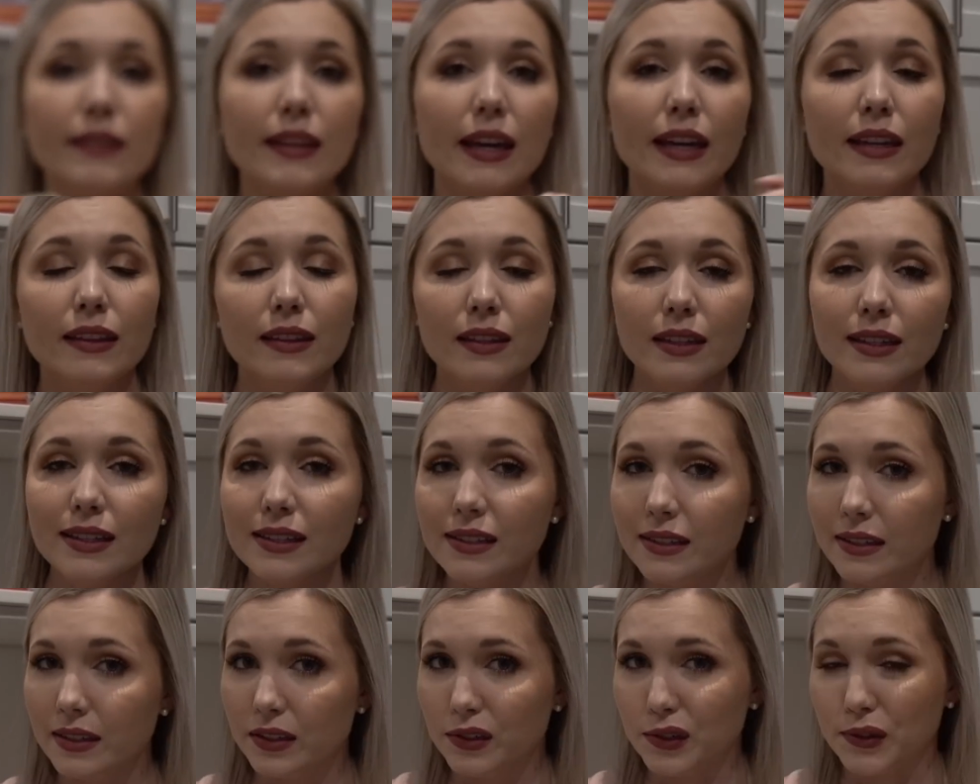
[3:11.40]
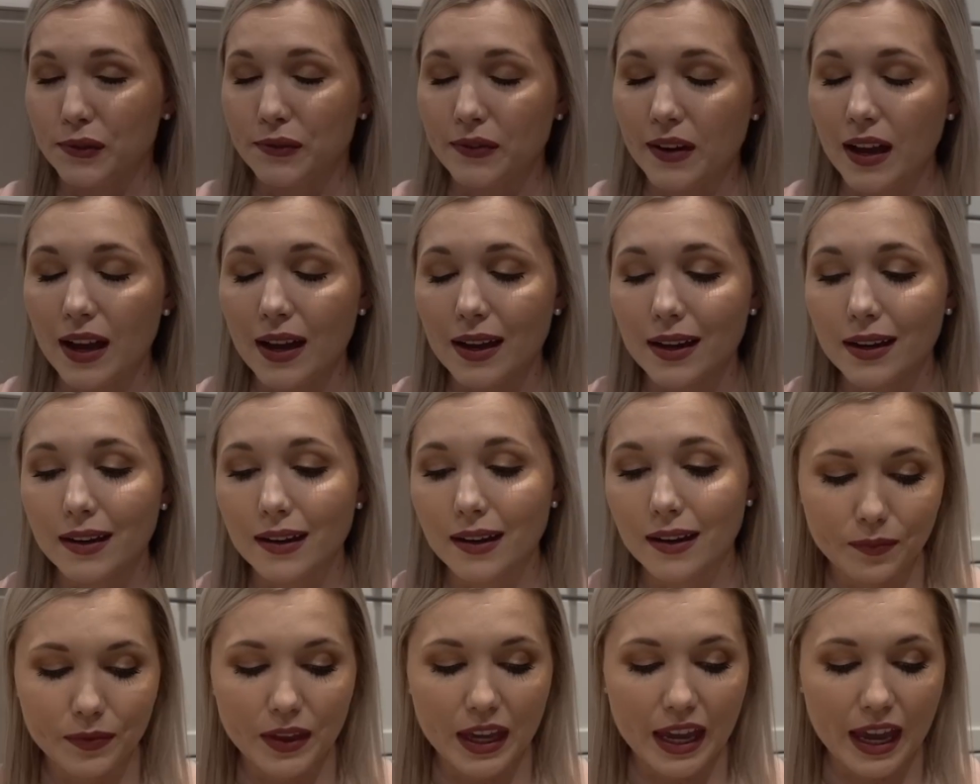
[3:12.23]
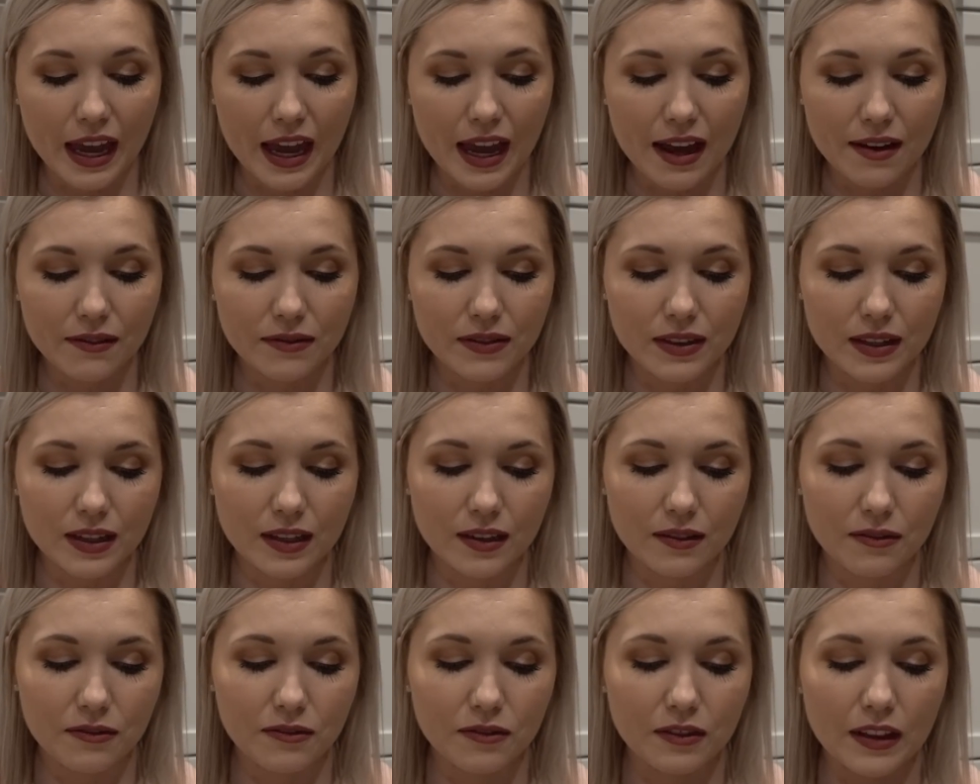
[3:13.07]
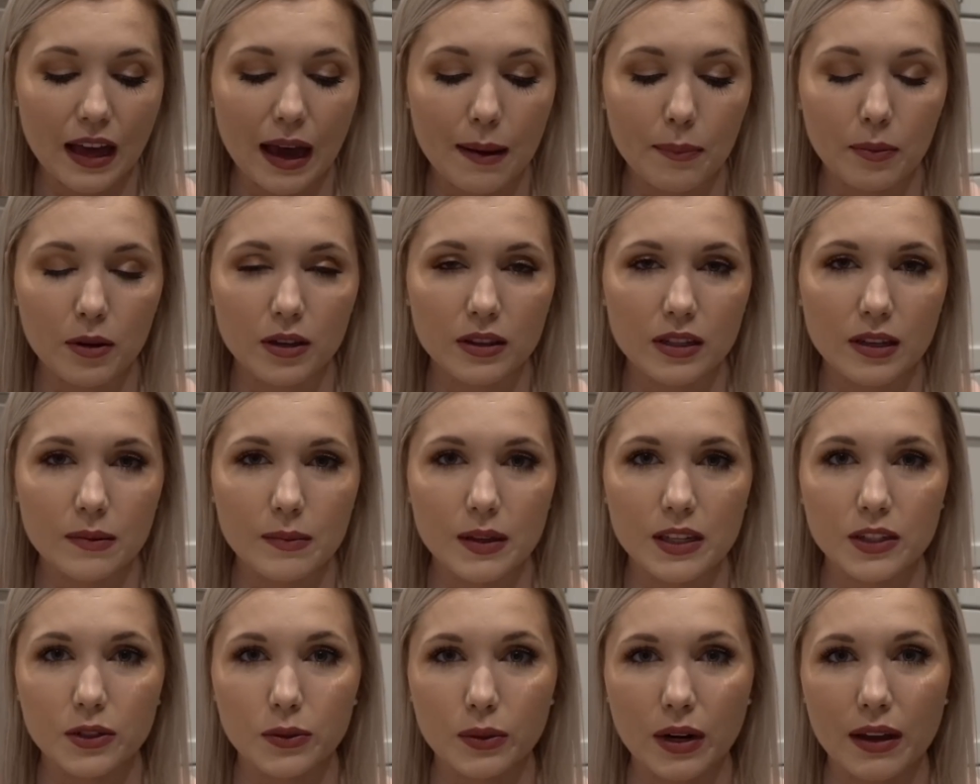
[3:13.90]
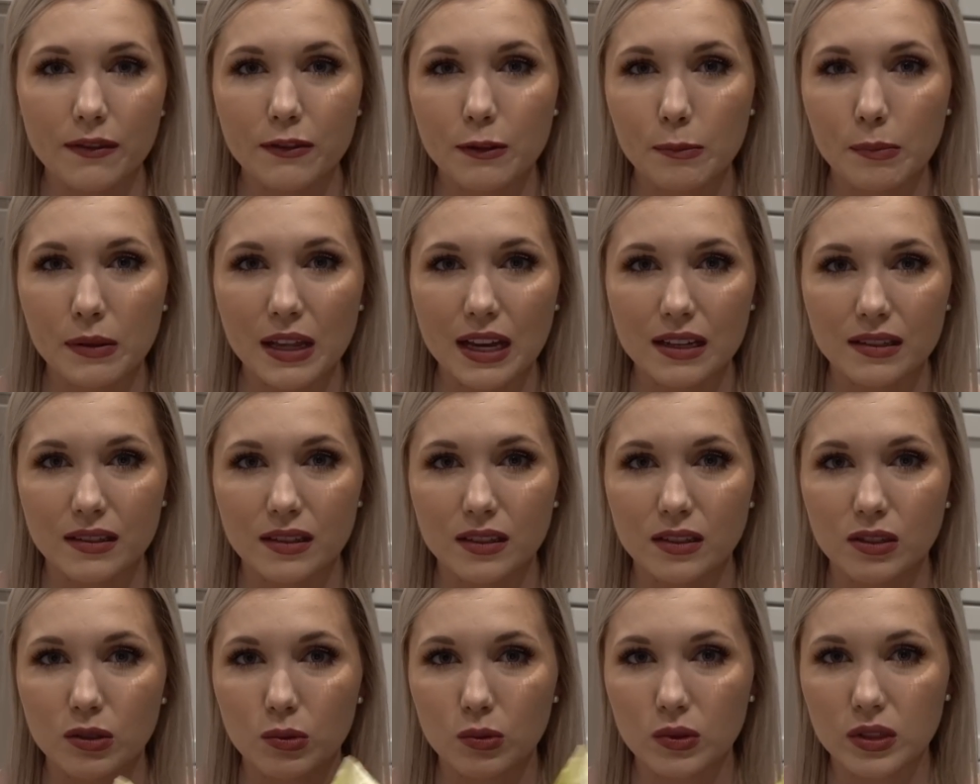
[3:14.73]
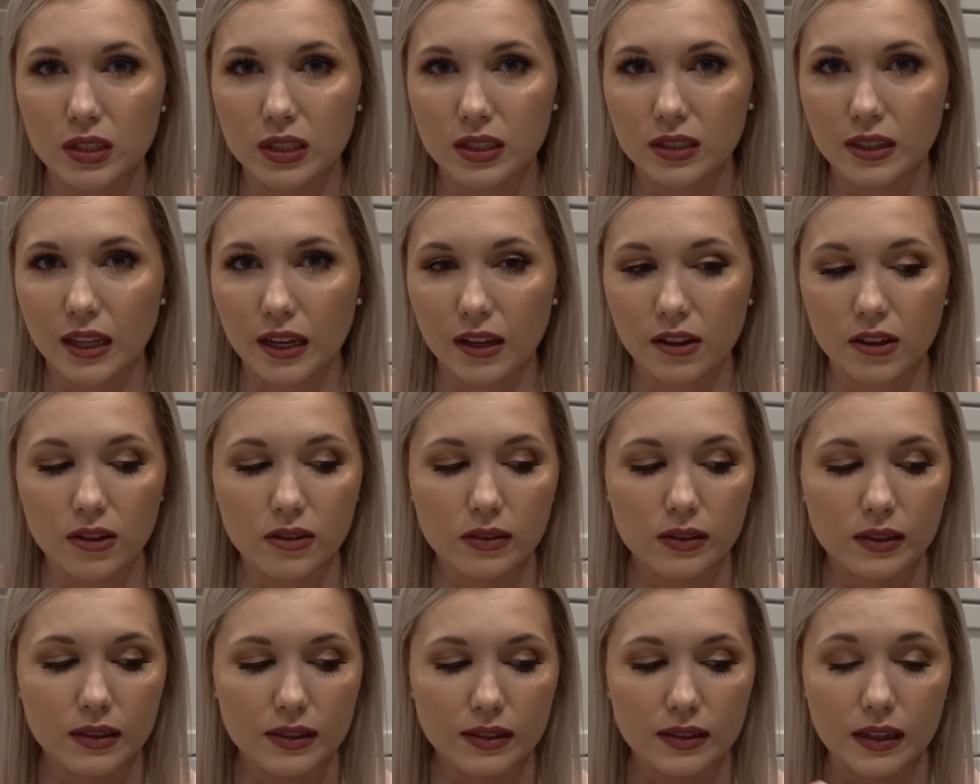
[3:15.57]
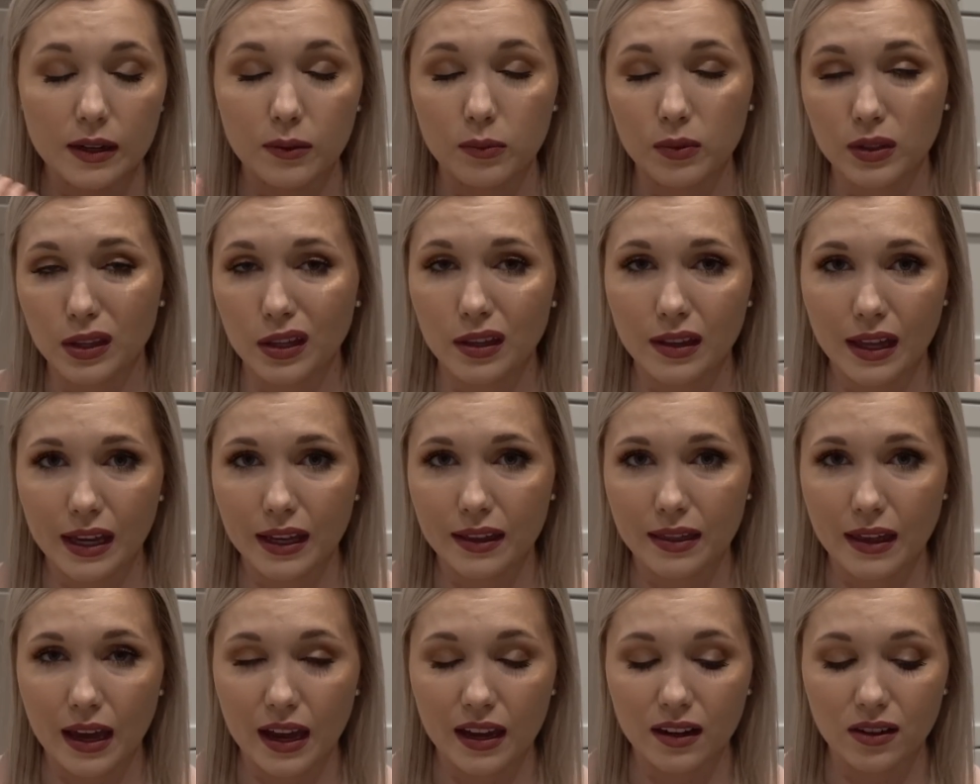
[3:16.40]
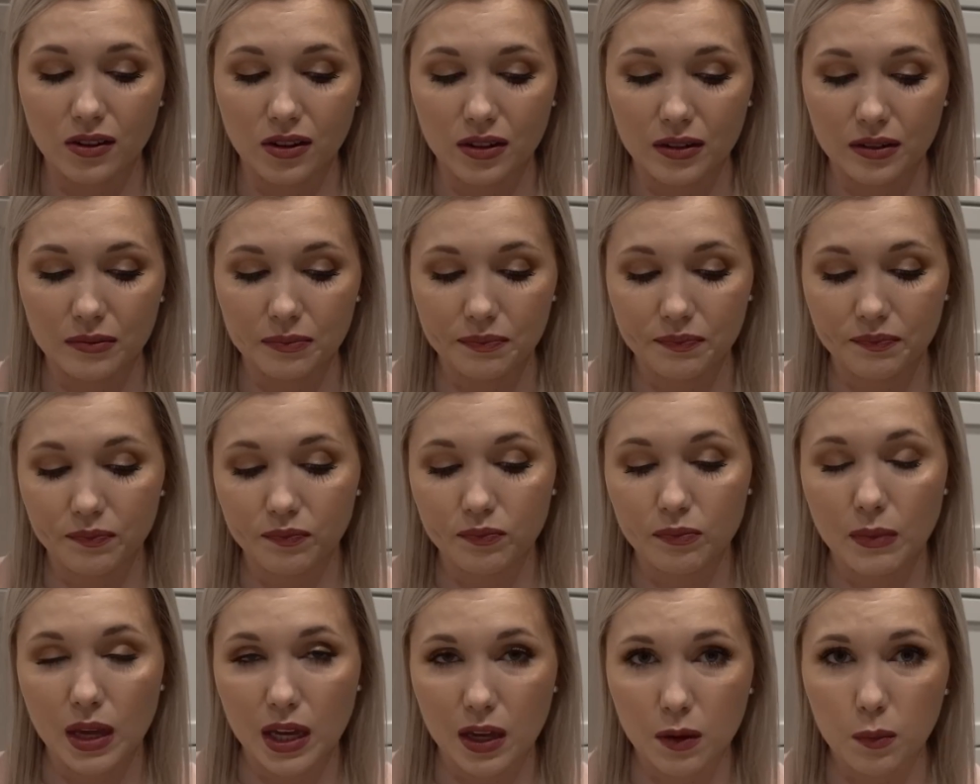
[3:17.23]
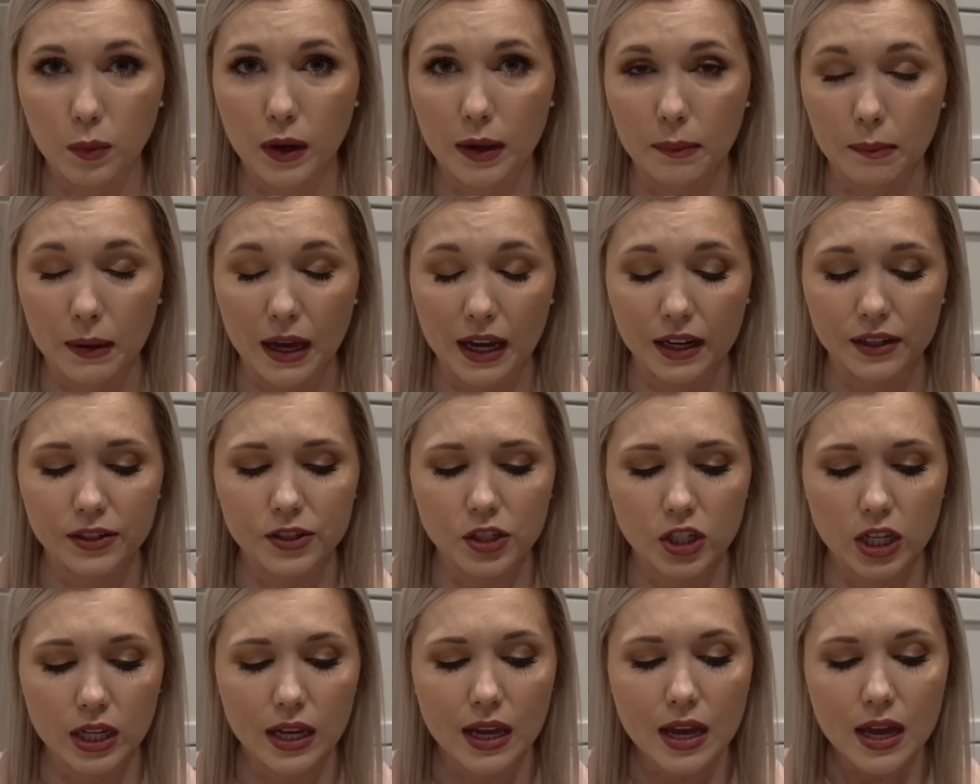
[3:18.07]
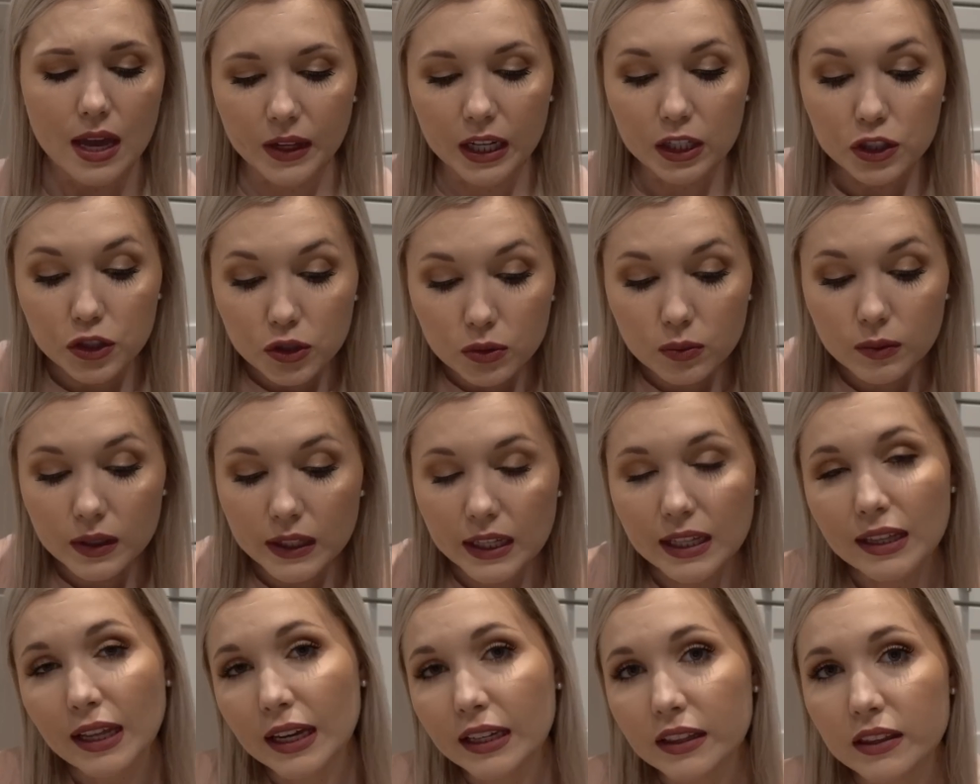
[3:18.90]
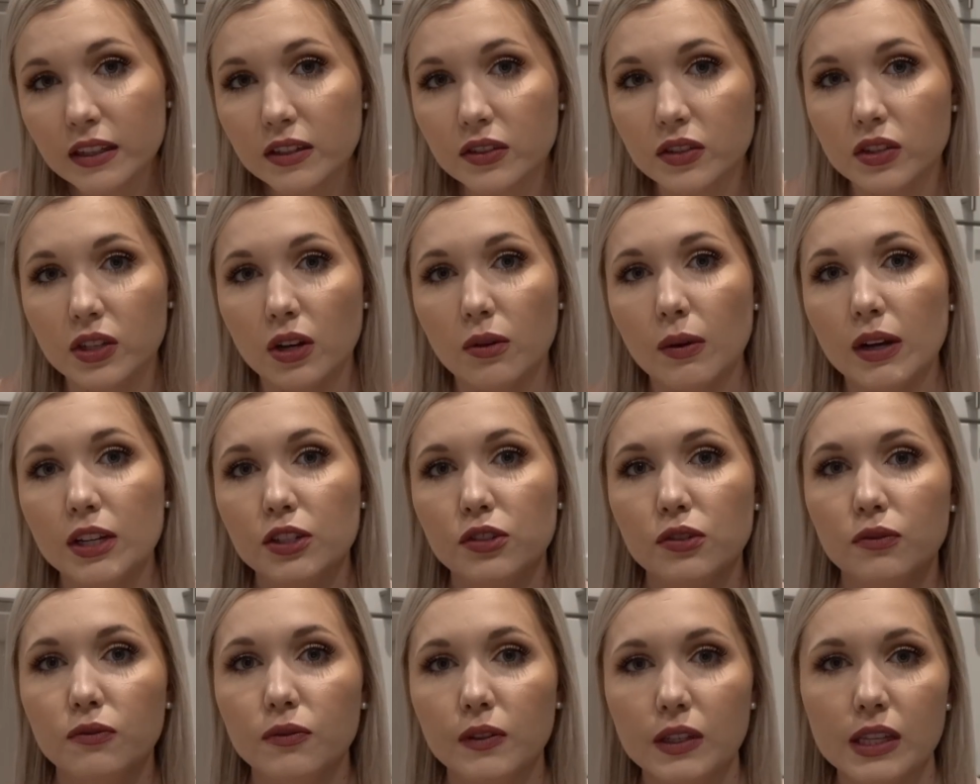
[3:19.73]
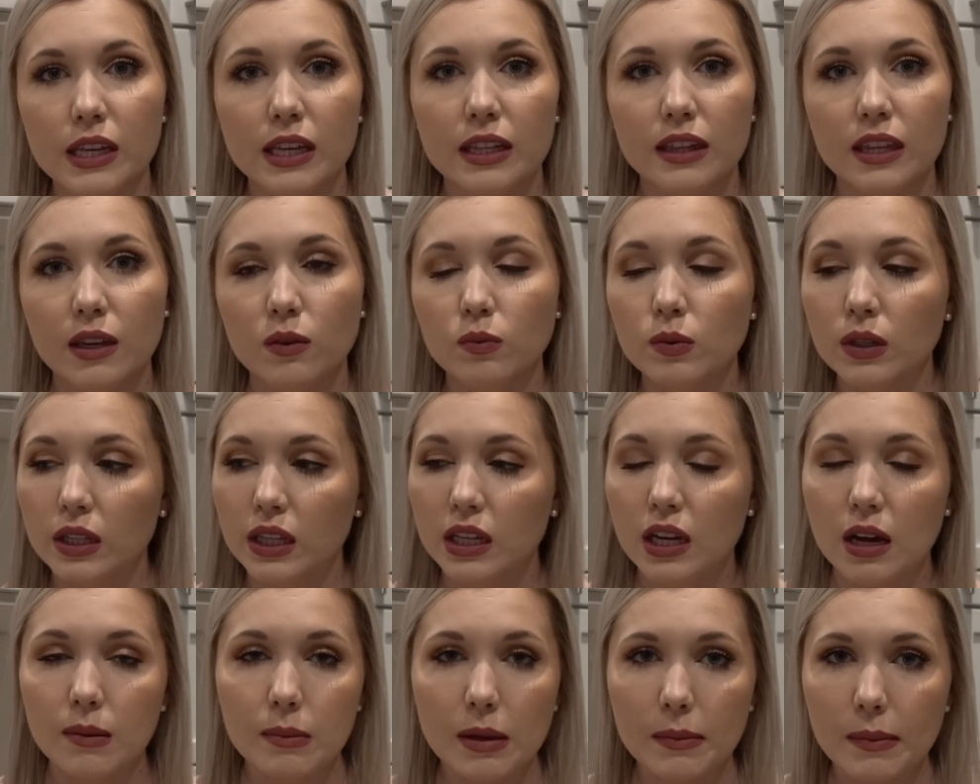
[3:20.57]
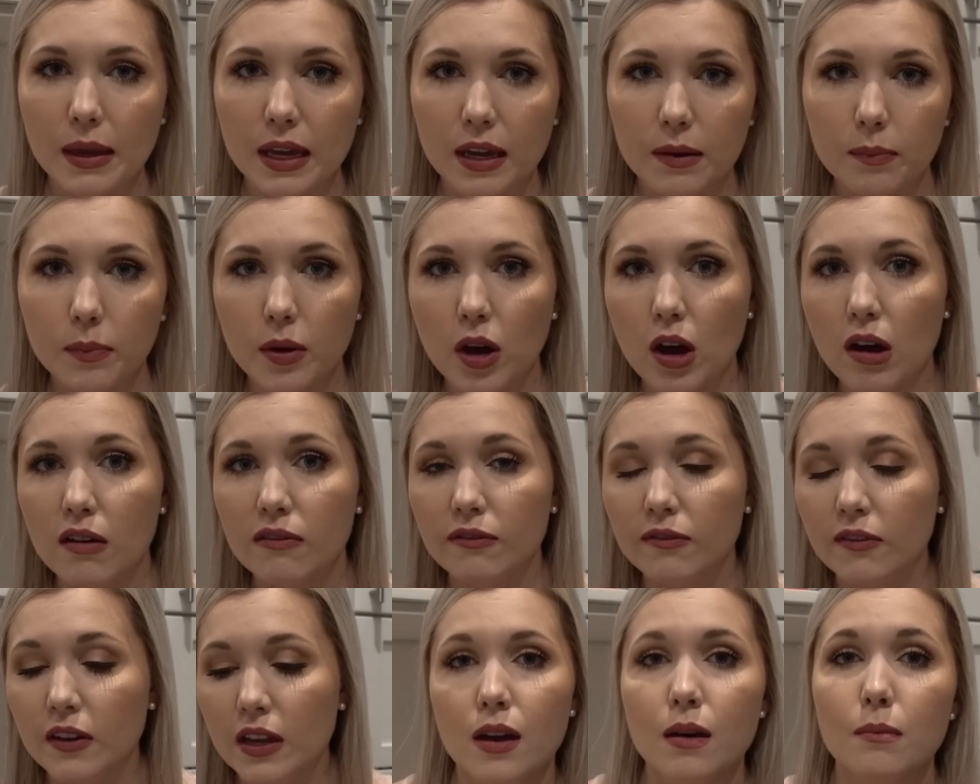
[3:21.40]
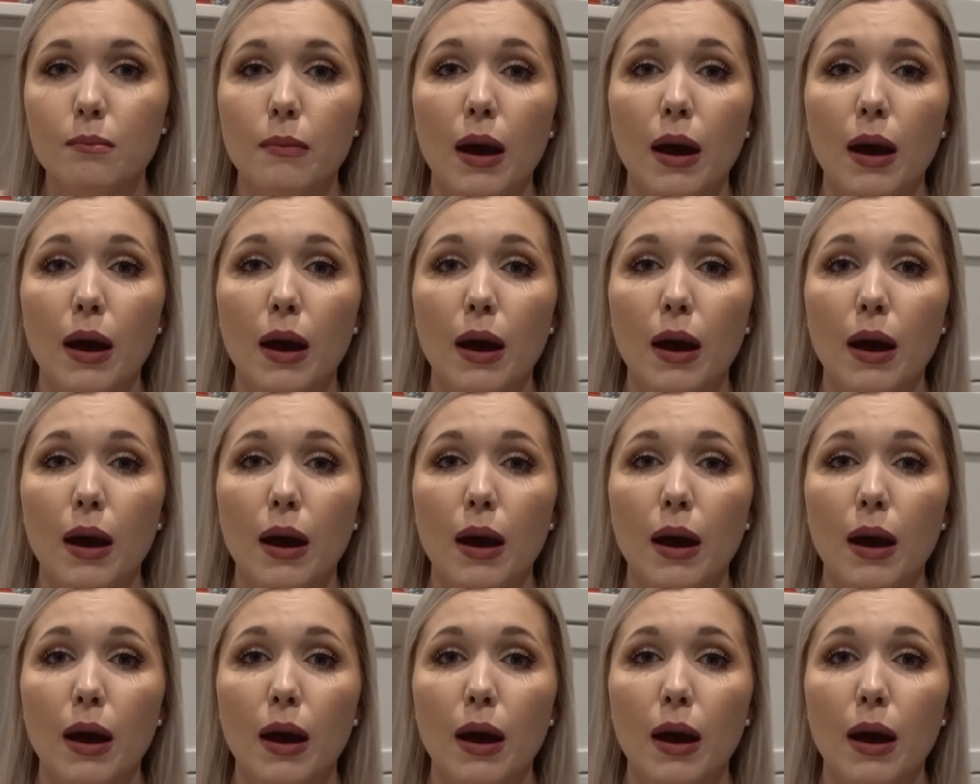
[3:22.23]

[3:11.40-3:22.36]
like these. These are fine. They have the flap on them. They don't have the plastic door that closes. I really like that on makeup wipe packaging. I do really like these though. I do feel like they really got my makeup off.